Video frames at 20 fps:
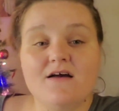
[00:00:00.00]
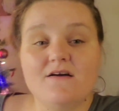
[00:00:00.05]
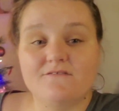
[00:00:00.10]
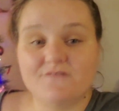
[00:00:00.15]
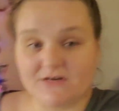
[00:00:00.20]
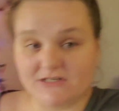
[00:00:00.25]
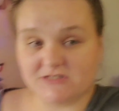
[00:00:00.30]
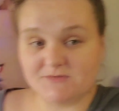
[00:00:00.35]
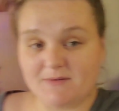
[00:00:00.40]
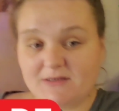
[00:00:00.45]

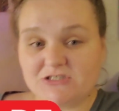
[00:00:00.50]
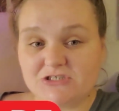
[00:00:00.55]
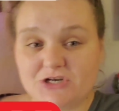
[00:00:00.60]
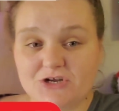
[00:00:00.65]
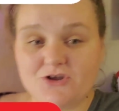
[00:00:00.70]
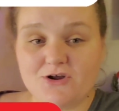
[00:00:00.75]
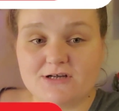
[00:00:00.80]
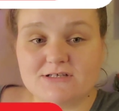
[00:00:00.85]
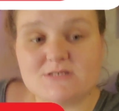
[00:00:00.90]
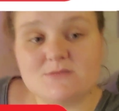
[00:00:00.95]
First, be sure
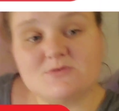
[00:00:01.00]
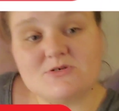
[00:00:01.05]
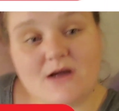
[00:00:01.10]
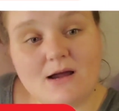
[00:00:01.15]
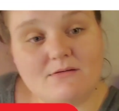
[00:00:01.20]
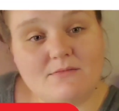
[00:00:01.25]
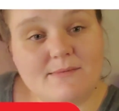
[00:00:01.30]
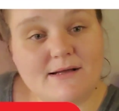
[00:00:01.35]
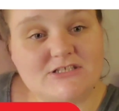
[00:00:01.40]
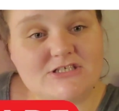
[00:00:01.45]
you are
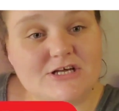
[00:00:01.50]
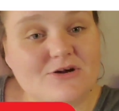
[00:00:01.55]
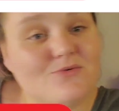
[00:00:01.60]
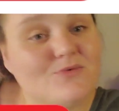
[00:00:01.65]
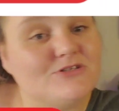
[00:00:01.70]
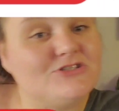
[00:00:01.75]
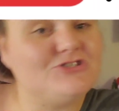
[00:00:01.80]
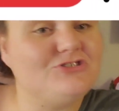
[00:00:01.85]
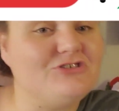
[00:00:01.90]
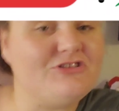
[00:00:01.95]
subscribed to my channel.
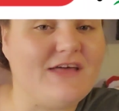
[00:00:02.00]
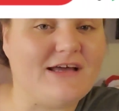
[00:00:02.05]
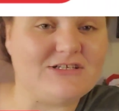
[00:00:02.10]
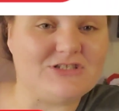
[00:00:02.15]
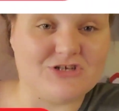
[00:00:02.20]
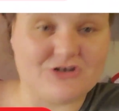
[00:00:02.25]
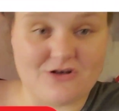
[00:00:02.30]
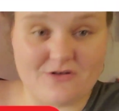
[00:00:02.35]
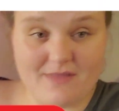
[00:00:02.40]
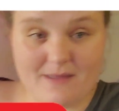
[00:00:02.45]
Once you do that,
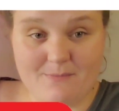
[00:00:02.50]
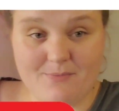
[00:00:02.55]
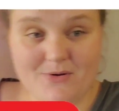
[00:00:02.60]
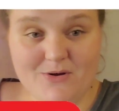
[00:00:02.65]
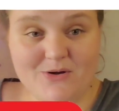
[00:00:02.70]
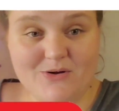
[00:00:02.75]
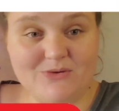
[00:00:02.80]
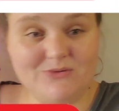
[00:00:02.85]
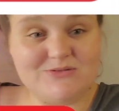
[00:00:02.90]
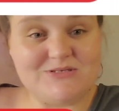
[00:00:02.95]
turn on that
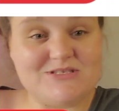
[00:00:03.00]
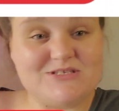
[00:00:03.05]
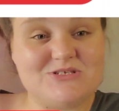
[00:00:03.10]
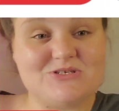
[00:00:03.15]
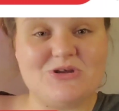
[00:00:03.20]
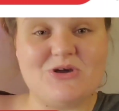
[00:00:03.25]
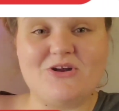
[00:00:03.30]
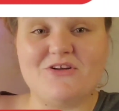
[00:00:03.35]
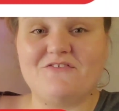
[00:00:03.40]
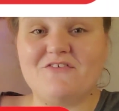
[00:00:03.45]
post
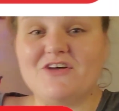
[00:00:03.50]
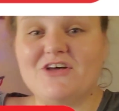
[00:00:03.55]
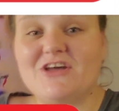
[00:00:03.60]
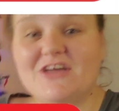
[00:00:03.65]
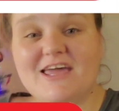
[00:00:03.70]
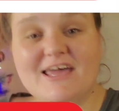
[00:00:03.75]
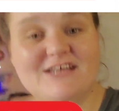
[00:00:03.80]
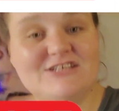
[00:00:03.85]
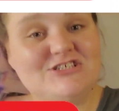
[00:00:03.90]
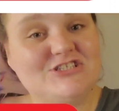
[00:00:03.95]

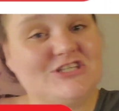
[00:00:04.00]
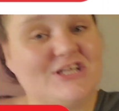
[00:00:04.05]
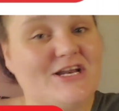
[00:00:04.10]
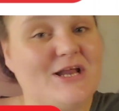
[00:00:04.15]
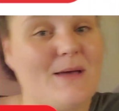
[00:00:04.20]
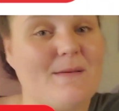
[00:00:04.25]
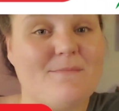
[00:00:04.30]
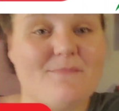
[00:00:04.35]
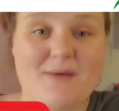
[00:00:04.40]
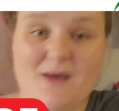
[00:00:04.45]
notification
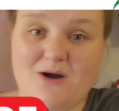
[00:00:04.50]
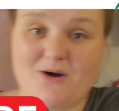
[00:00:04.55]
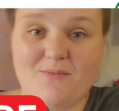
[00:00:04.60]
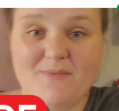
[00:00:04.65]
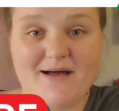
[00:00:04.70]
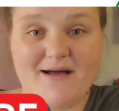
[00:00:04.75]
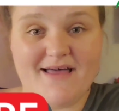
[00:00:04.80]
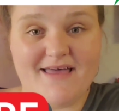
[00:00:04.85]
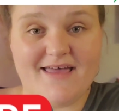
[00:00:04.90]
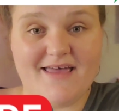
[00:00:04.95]
bell
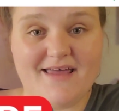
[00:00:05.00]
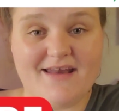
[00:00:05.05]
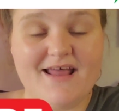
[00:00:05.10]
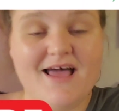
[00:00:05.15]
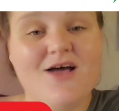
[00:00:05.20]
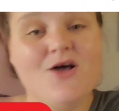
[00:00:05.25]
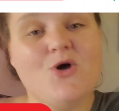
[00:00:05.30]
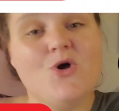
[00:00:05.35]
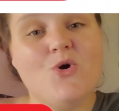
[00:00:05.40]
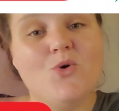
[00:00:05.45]
button.
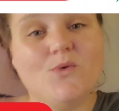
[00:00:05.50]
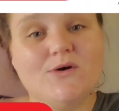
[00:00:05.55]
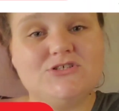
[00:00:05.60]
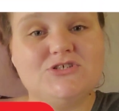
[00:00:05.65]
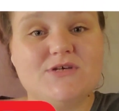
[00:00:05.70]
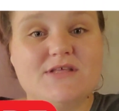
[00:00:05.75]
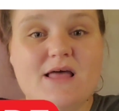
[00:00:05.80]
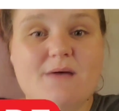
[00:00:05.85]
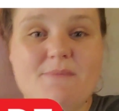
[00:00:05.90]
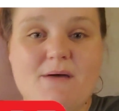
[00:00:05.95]
Once
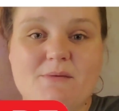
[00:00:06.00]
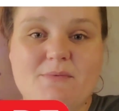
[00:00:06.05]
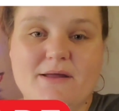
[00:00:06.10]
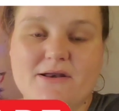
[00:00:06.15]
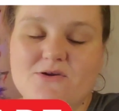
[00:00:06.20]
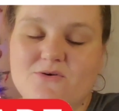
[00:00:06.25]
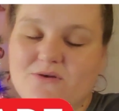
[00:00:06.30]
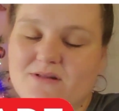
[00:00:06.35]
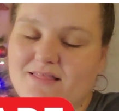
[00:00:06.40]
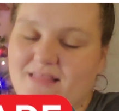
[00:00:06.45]
you hit that bell
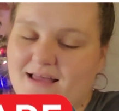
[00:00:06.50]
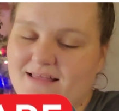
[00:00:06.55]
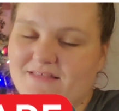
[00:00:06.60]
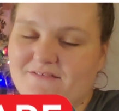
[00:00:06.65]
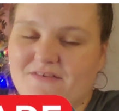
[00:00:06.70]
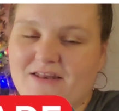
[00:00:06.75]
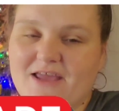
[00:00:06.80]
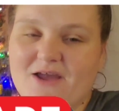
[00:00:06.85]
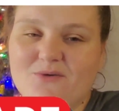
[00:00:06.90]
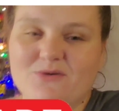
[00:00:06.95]
button, go and like the
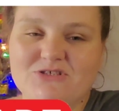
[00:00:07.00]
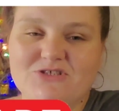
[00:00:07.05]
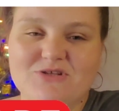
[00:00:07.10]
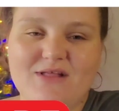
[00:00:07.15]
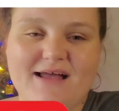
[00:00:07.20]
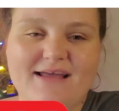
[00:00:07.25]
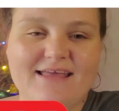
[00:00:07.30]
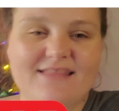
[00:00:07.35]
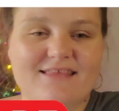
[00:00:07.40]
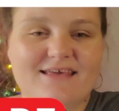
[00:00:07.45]
video. Once you
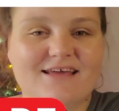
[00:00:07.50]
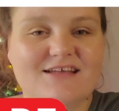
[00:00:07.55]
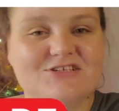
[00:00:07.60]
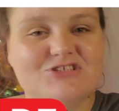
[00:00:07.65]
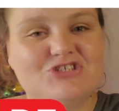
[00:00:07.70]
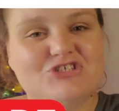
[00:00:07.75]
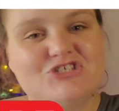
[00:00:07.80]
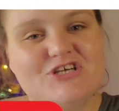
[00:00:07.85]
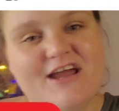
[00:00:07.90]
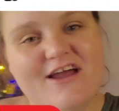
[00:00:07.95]
like it, then
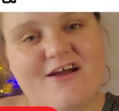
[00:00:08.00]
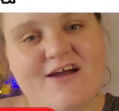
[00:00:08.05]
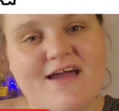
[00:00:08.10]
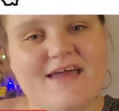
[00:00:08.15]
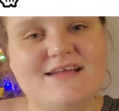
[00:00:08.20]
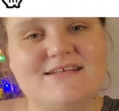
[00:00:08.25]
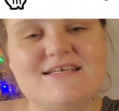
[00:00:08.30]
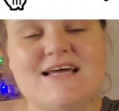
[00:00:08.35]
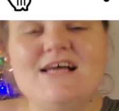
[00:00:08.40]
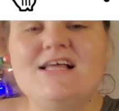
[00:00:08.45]
share
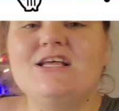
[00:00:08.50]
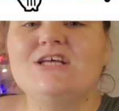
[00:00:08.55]
it.